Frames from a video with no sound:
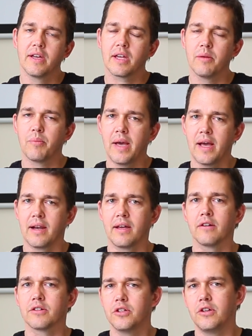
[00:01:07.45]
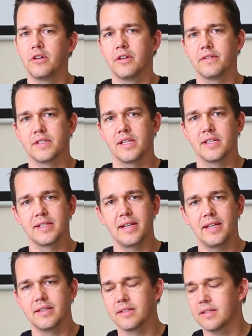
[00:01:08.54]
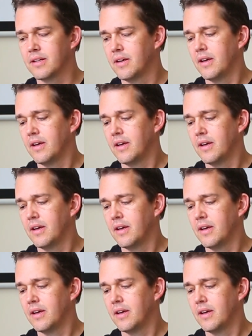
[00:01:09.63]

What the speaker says: compelling alternatives to this lens.